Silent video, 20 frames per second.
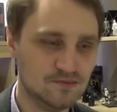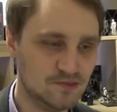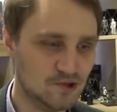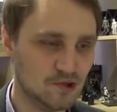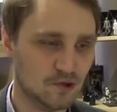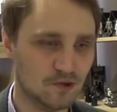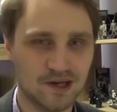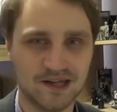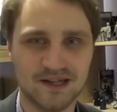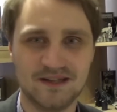
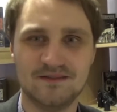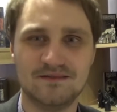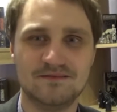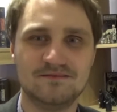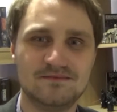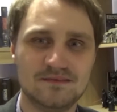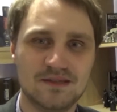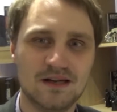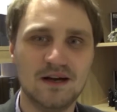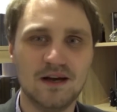doing
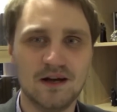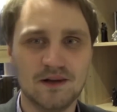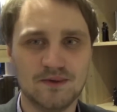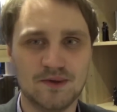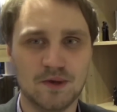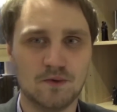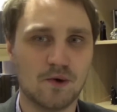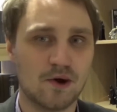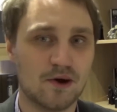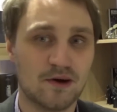
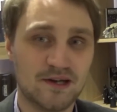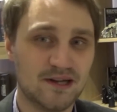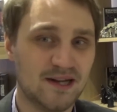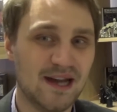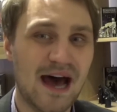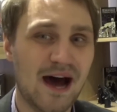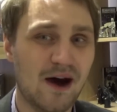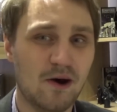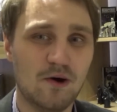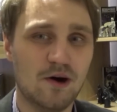the work
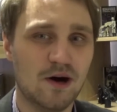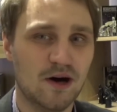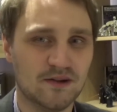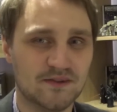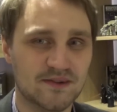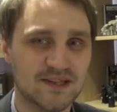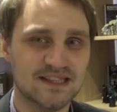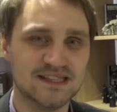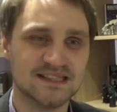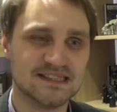now
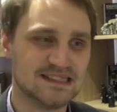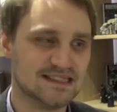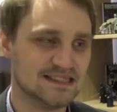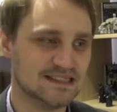on this